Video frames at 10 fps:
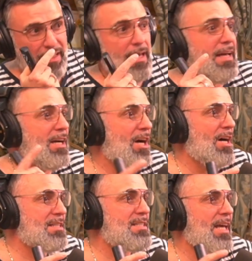
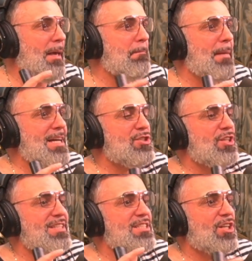because he matched the
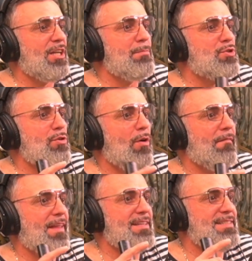description of
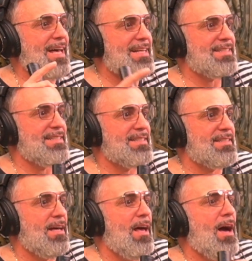the assassins.
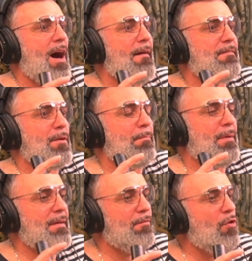After
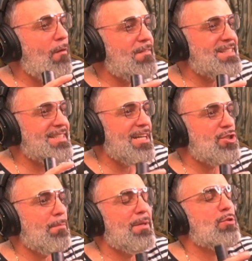brief
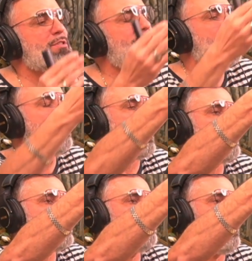conversation, because everybody
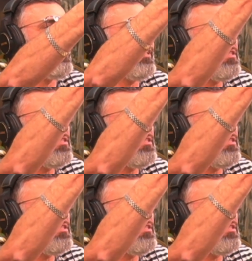was pointing, it's